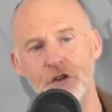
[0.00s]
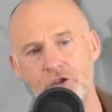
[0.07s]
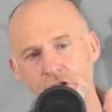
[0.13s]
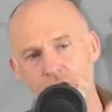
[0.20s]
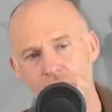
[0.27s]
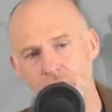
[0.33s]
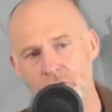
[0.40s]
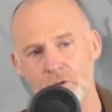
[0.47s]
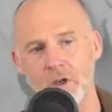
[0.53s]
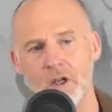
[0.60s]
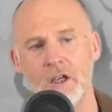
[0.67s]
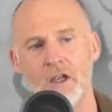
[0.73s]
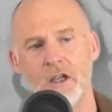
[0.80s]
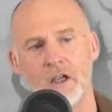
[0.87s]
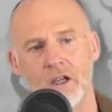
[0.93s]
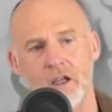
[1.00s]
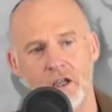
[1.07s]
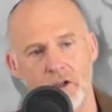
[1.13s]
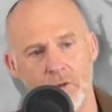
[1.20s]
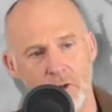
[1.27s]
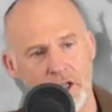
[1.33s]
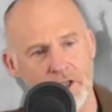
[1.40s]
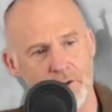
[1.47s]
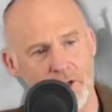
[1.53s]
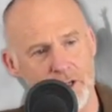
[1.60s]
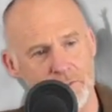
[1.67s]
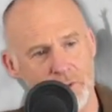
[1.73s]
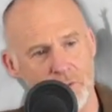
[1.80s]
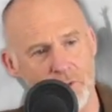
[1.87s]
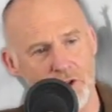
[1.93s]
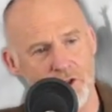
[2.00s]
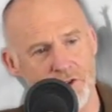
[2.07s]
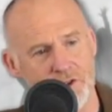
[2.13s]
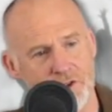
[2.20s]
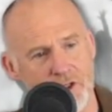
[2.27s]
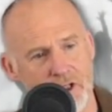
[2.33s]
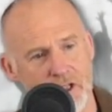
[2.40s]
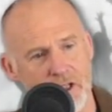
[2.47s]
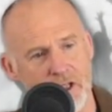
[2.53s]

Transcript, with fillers: knew where the remnant was.